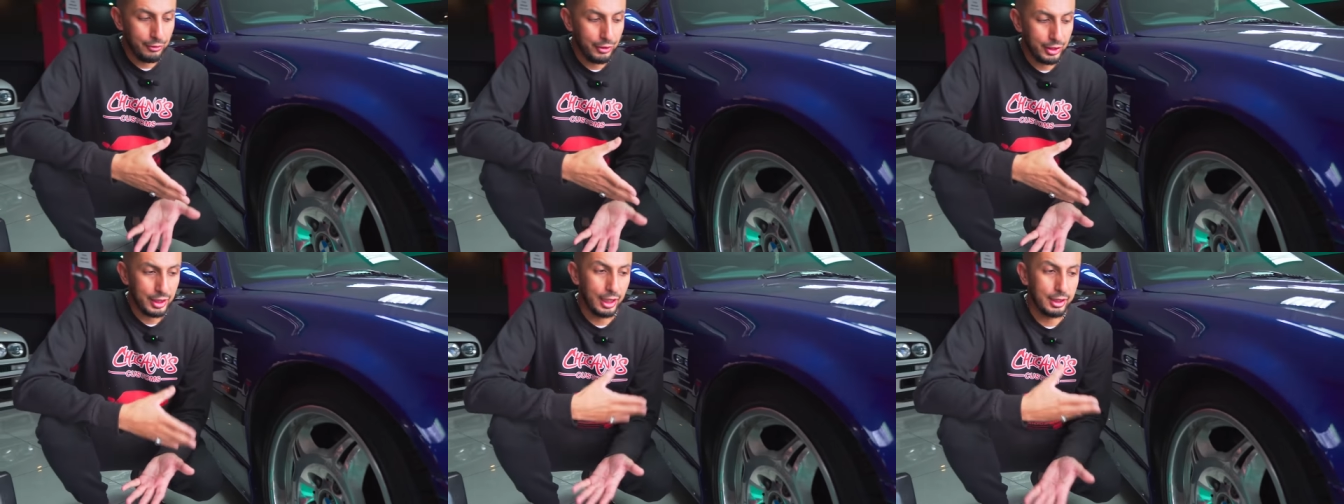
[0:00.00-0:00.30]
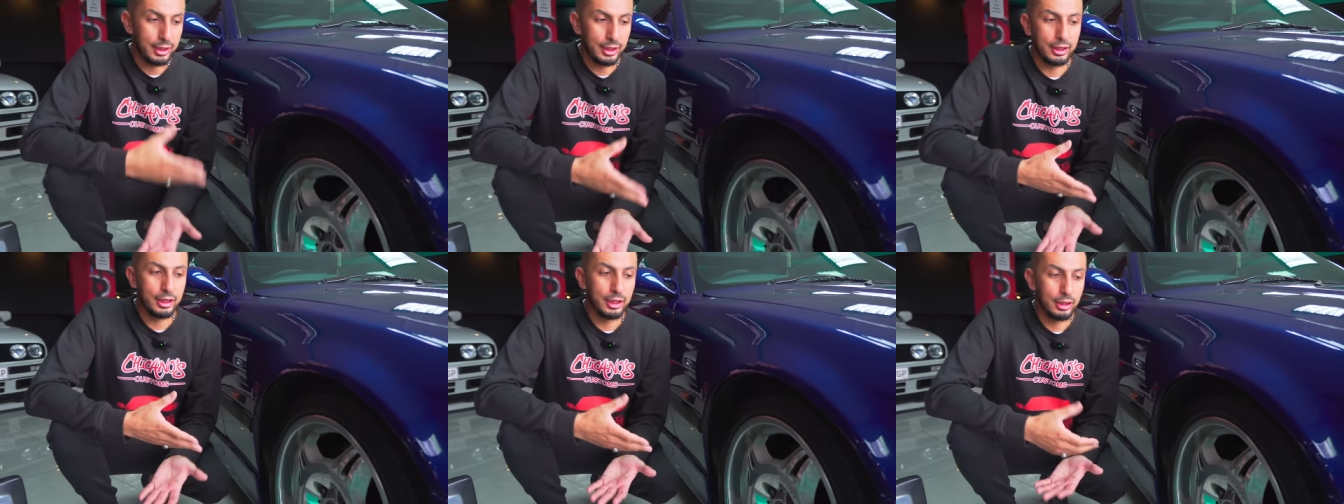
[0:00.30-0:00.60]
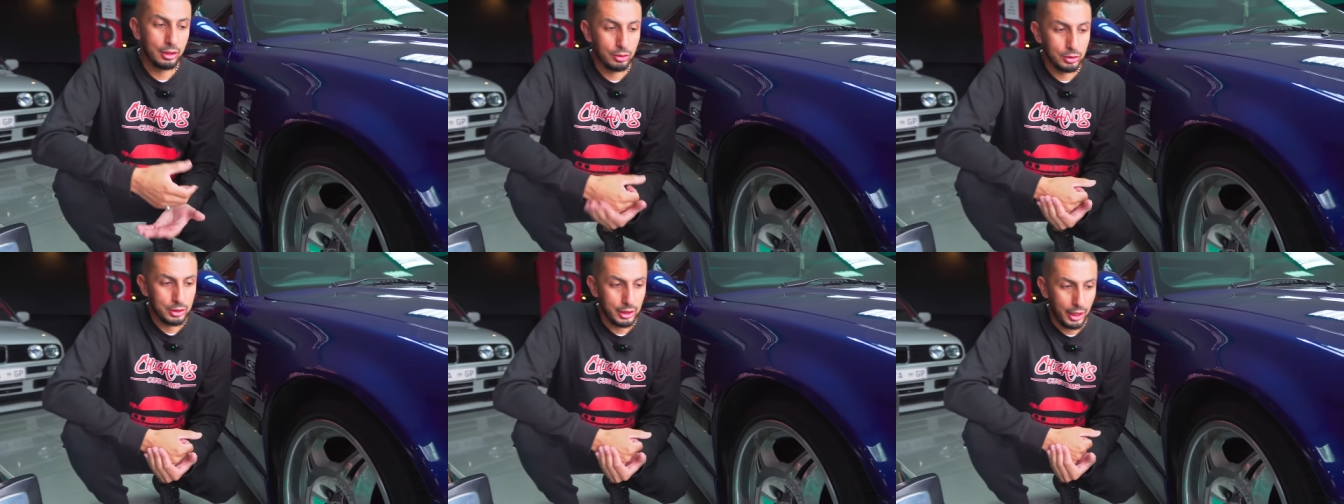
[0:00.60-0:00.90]
it. I think
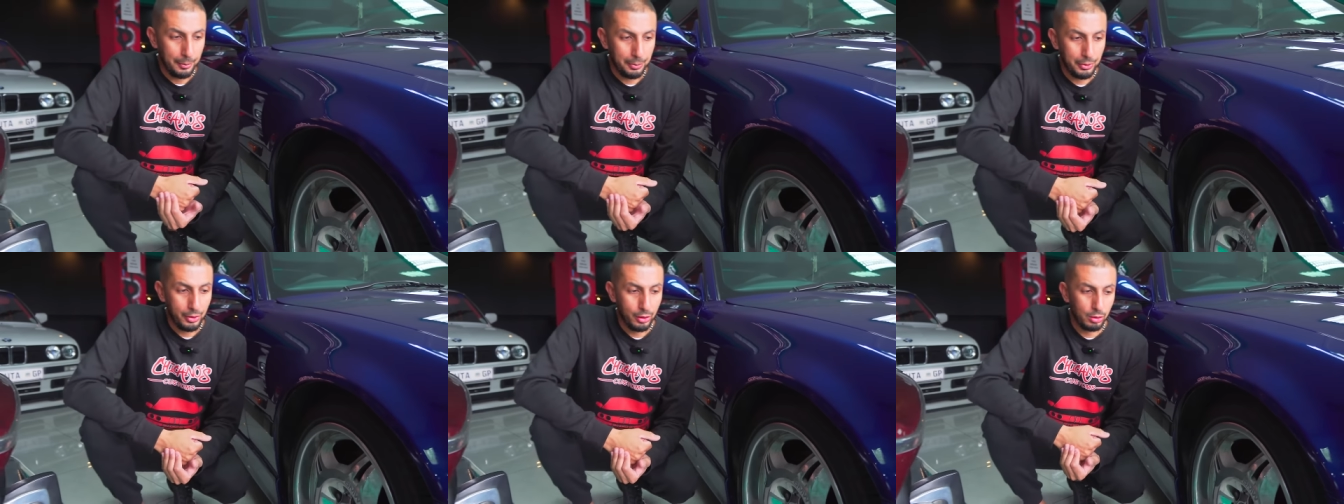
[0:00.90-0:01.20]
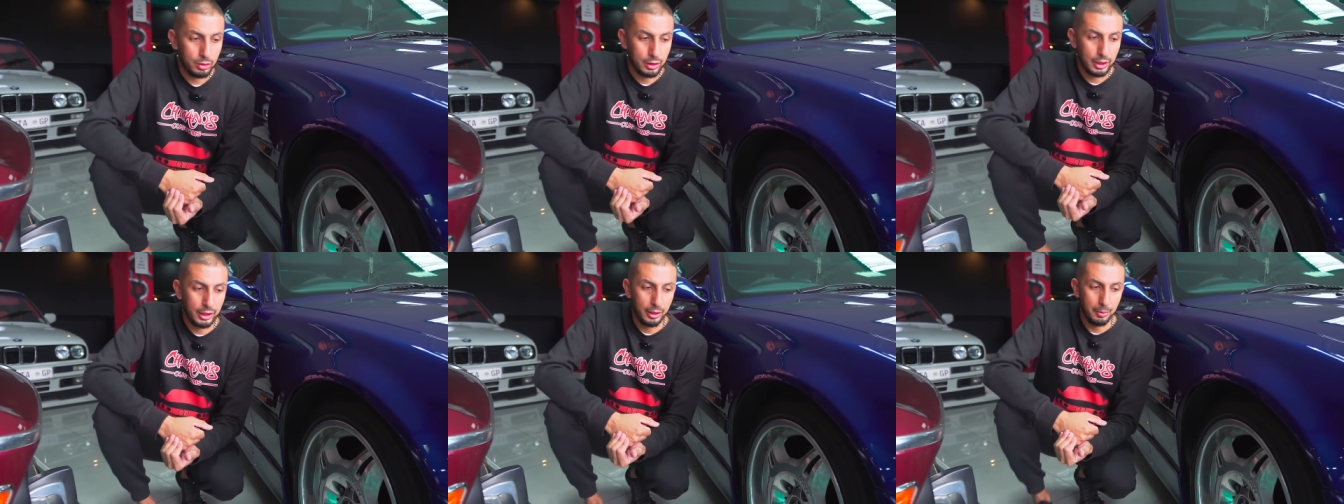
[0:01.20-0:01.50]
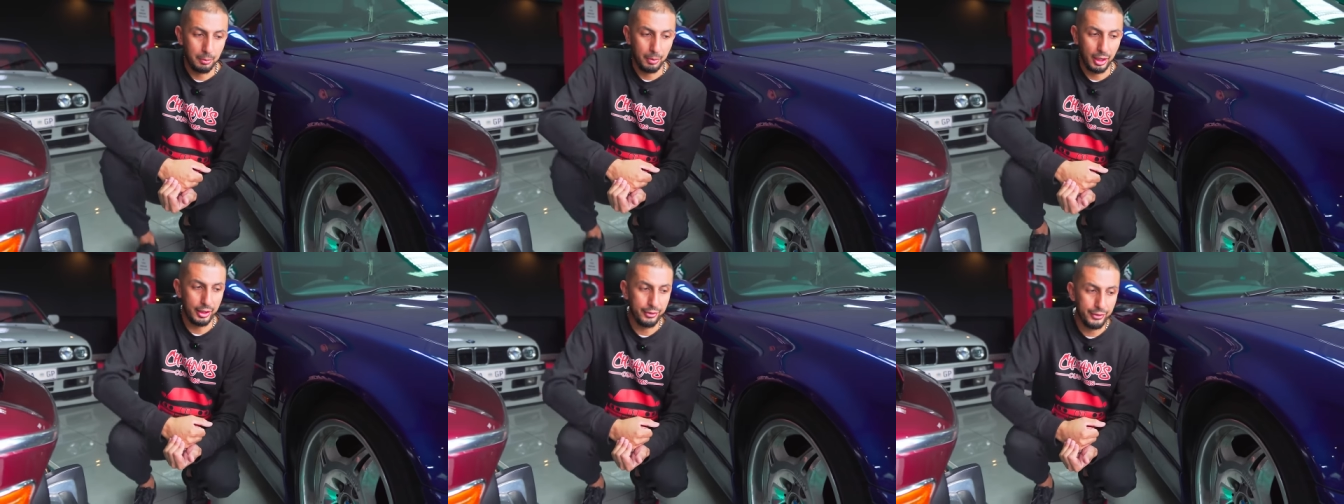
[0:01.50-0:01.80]
it looks absolutely
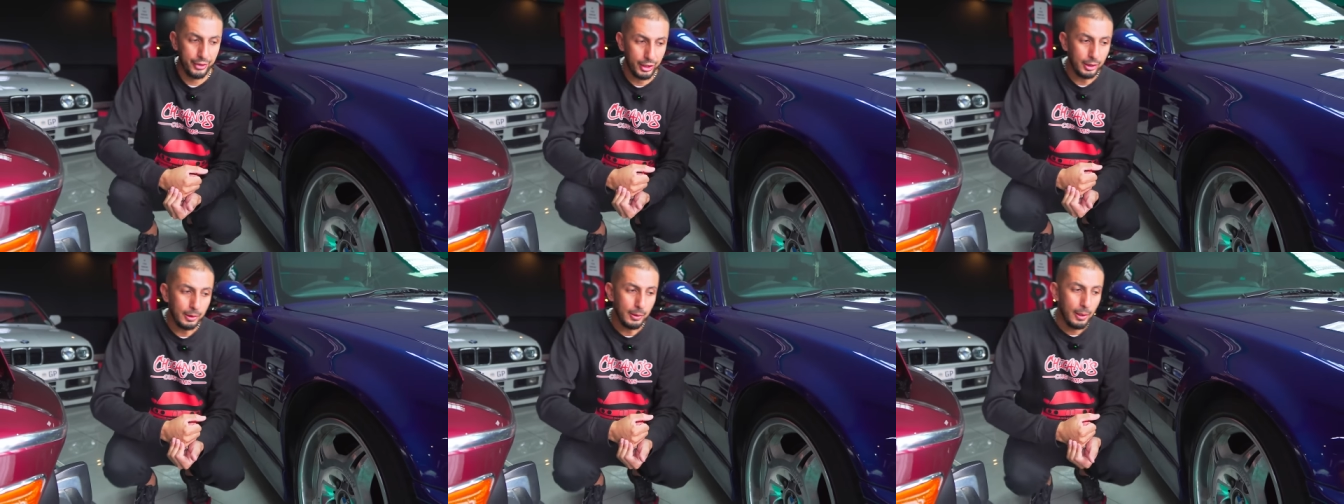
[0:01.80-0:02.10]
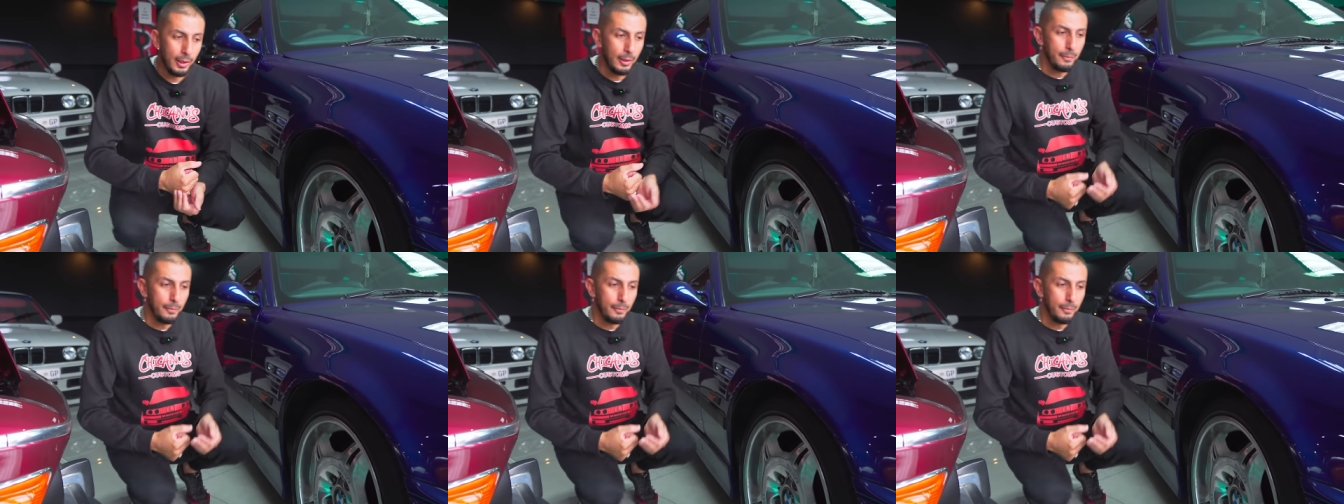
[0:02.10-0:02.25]
amazing.